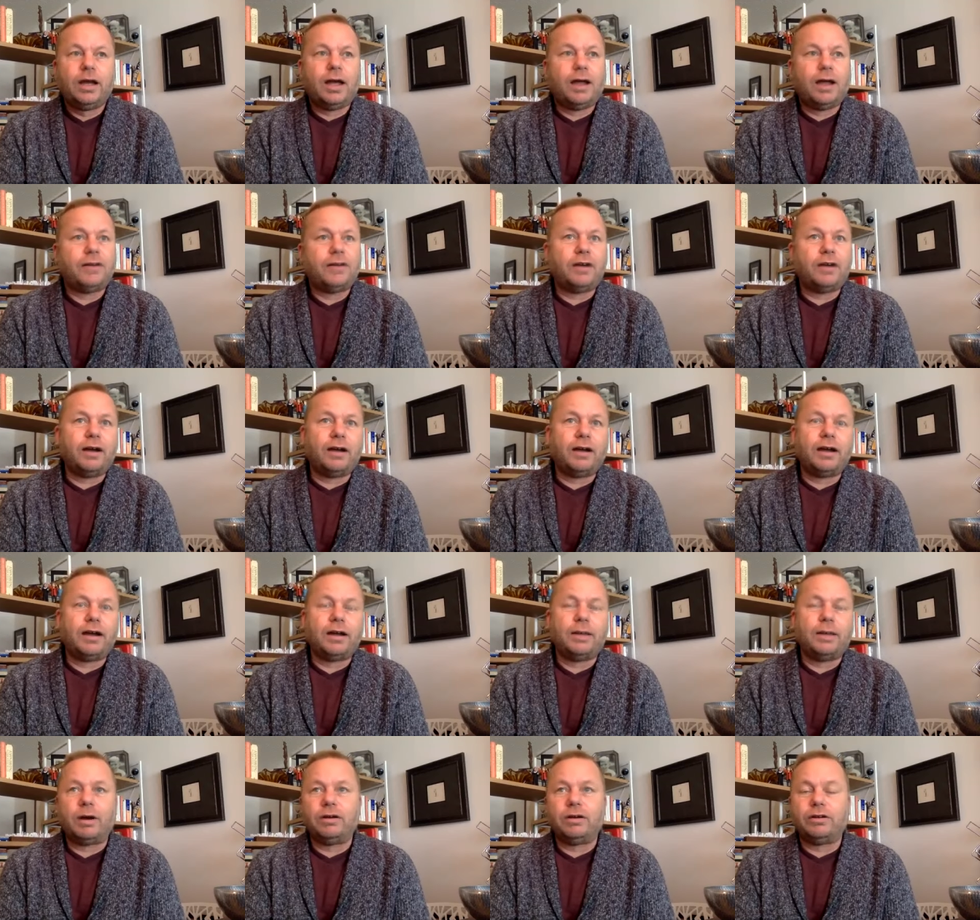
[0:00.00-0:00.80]
And
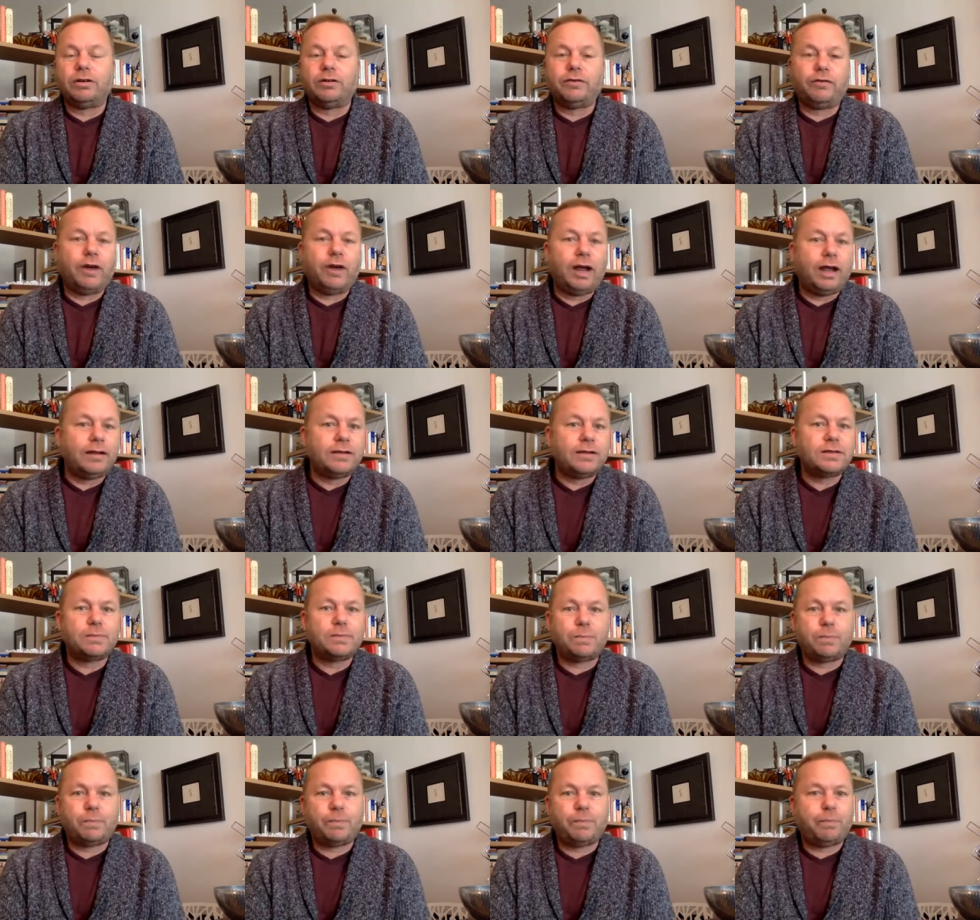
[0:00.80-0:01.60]
talking about your
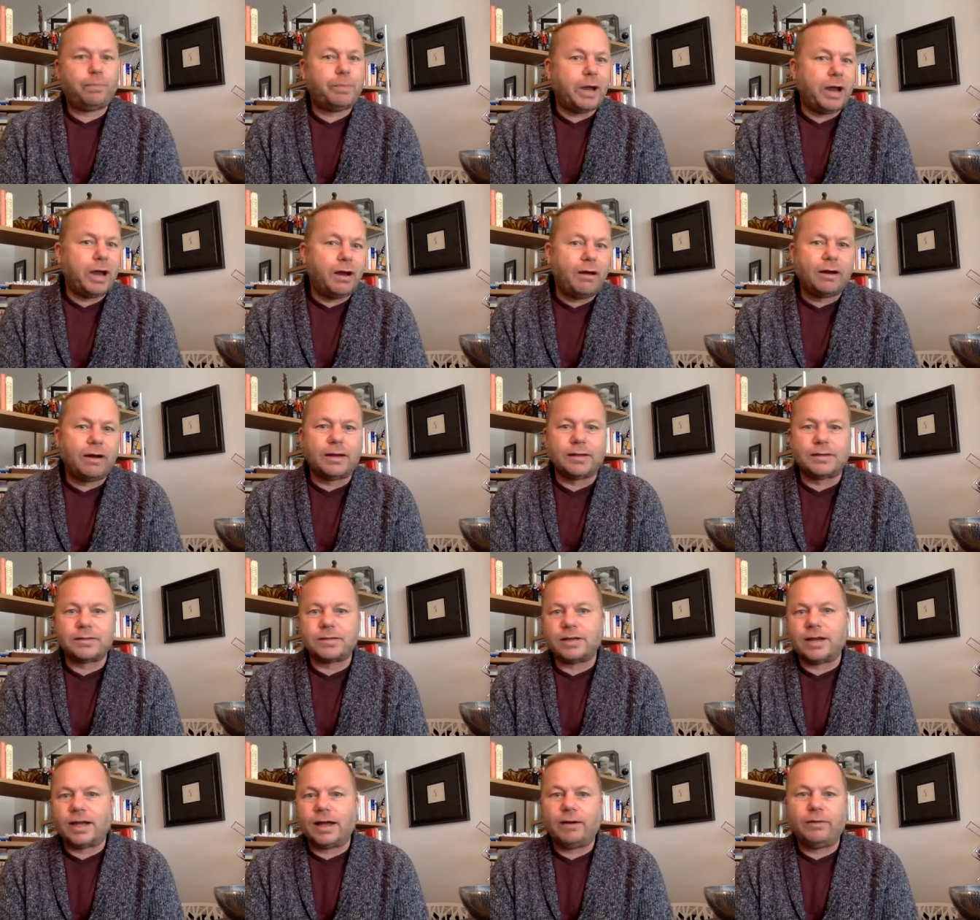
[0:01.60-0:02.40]
friend's
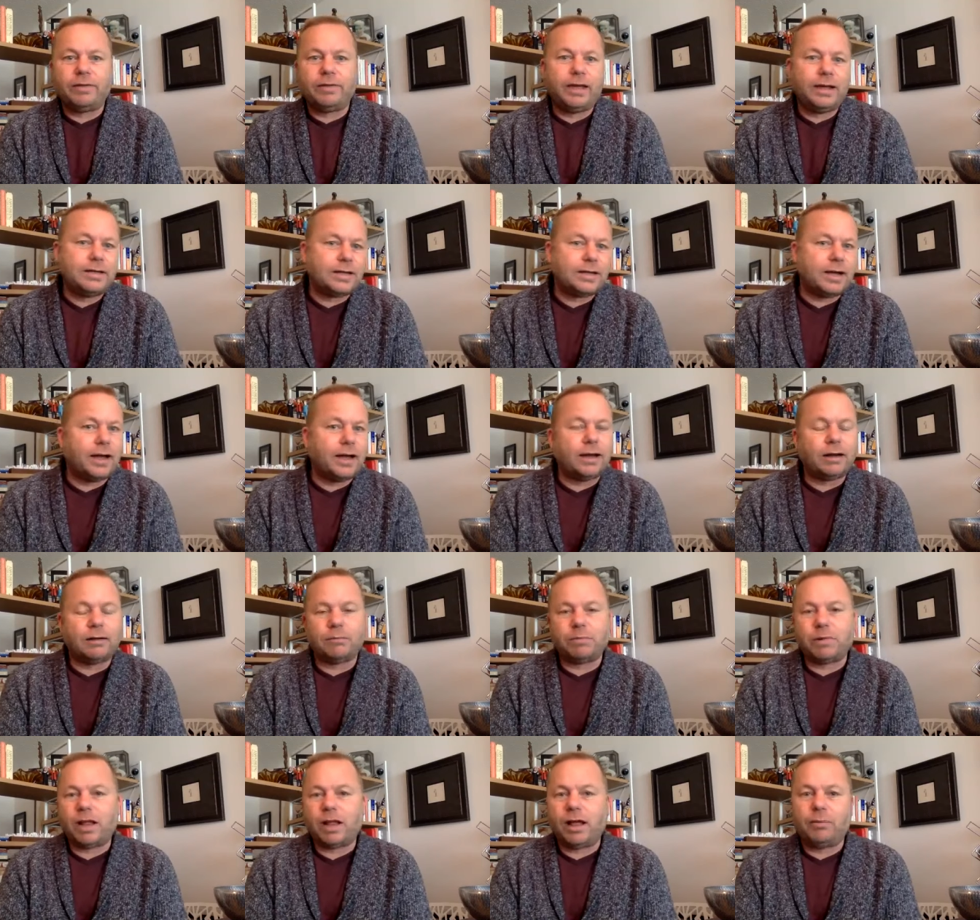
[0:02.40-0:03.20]
parents and how they
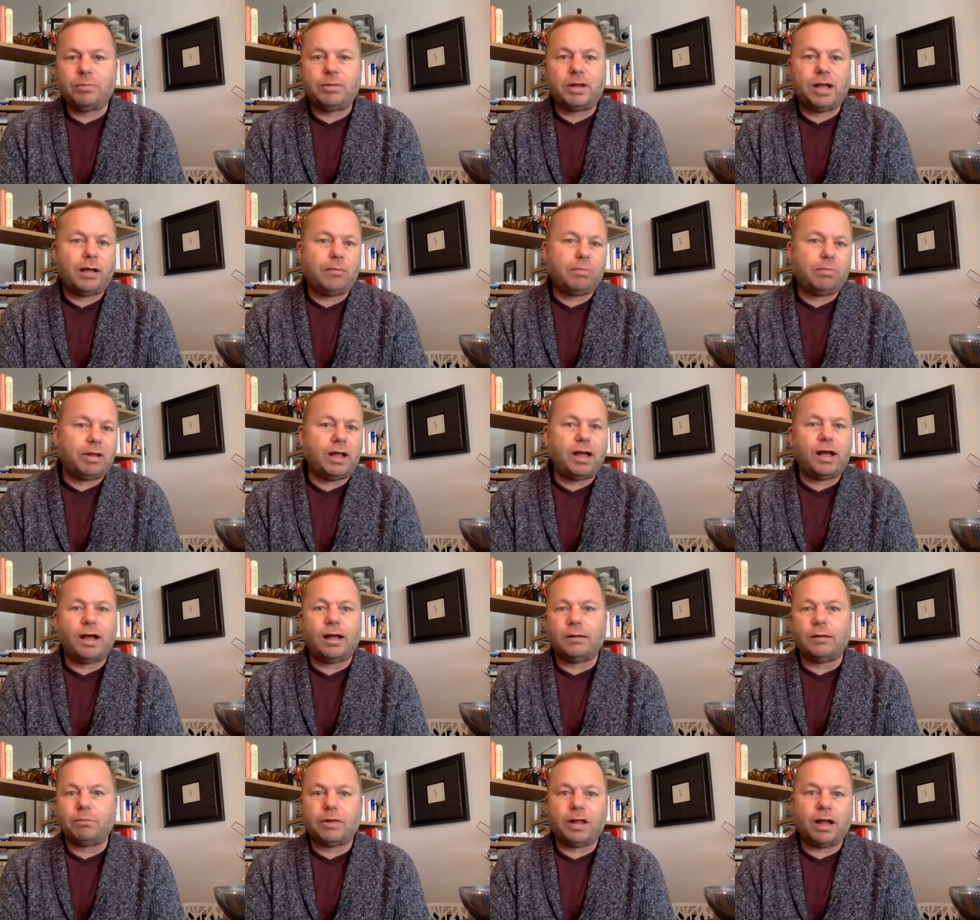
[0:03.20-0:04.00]
died and blah blah
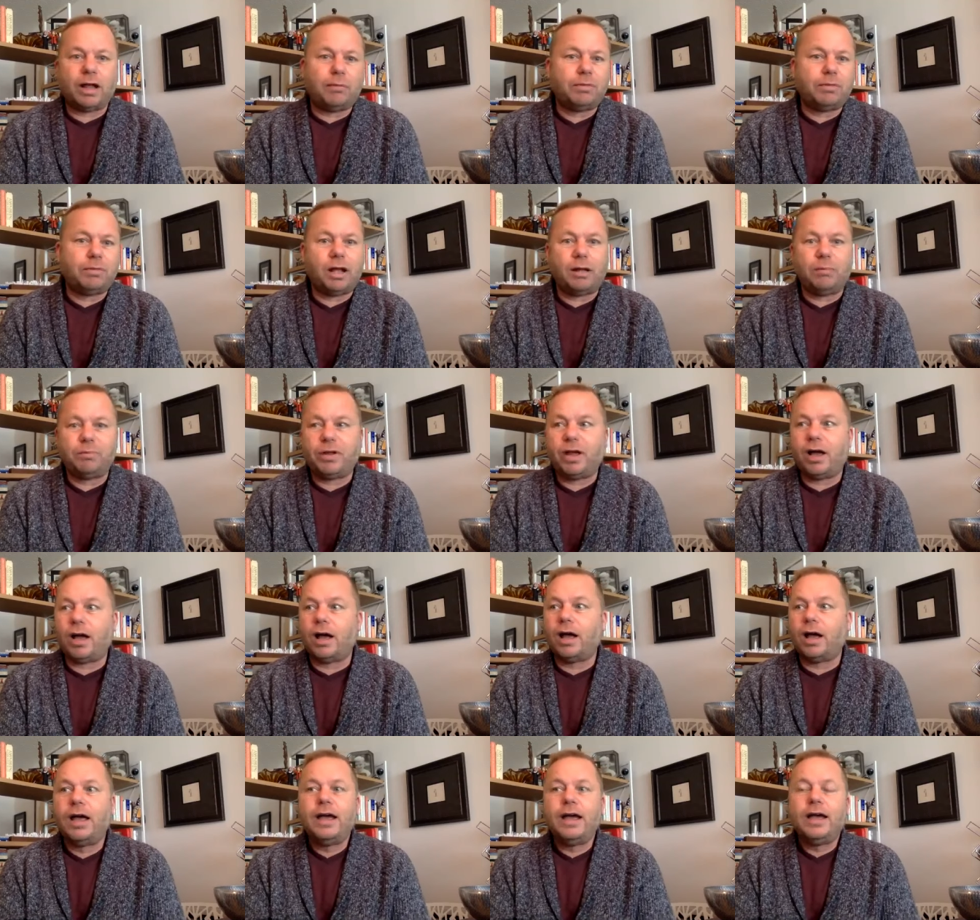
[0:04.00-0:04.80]
blah blah blah
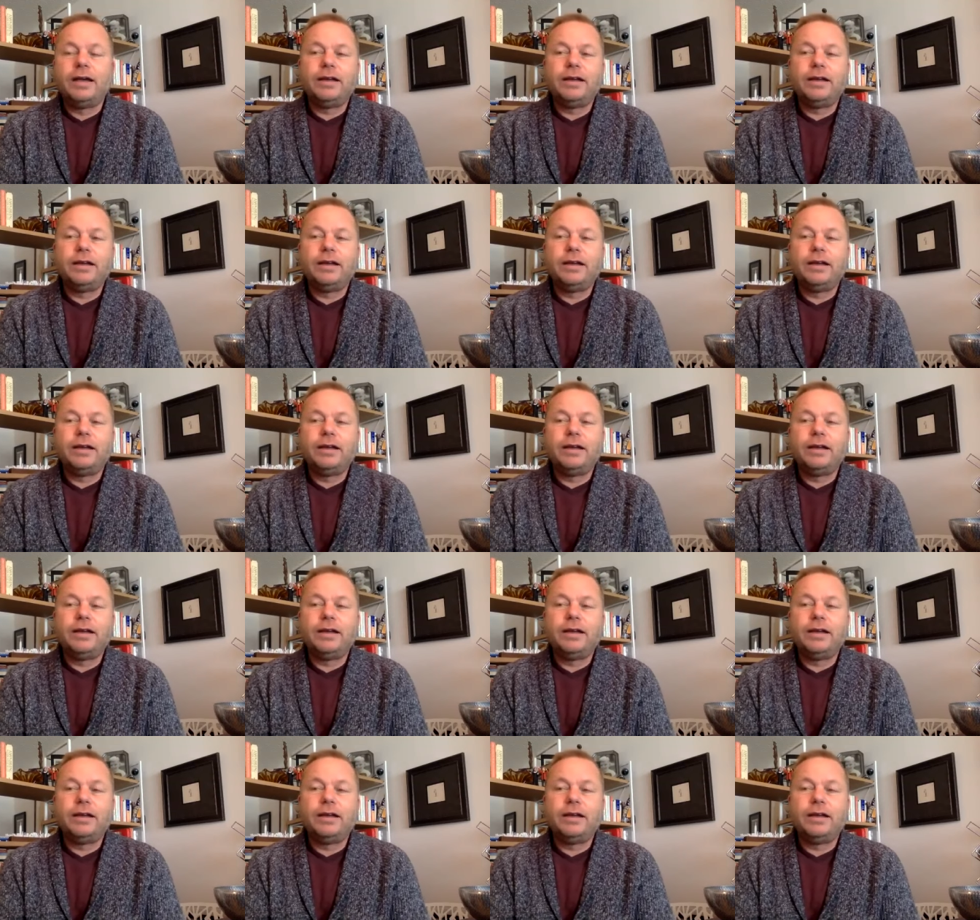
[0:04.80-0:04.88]
blah